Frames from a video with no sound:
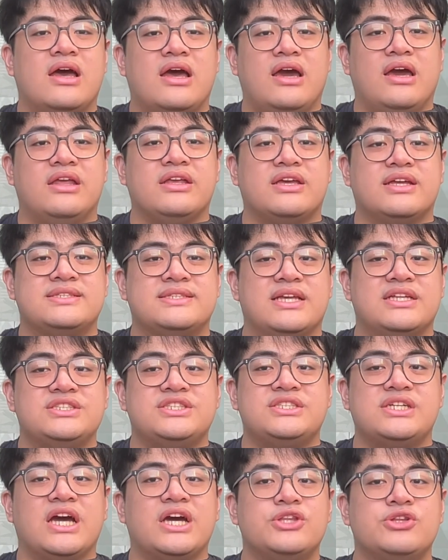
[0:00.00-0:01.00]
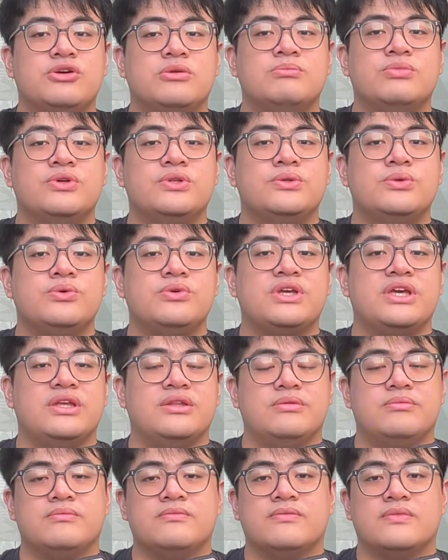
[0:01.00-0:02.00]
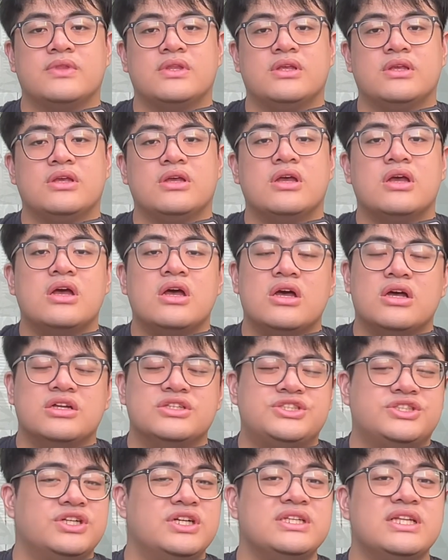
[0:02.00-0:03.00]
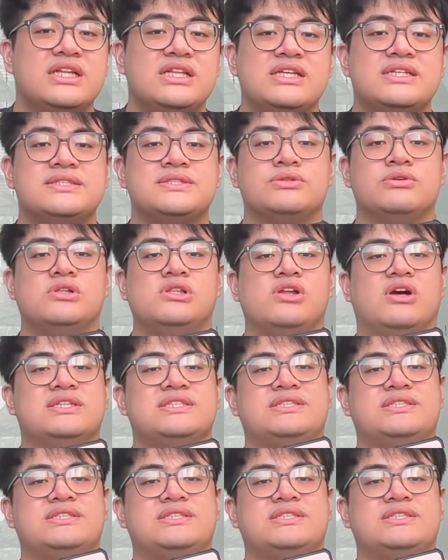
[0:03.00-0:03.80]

Crescenciano Bundukin, journalists who lost their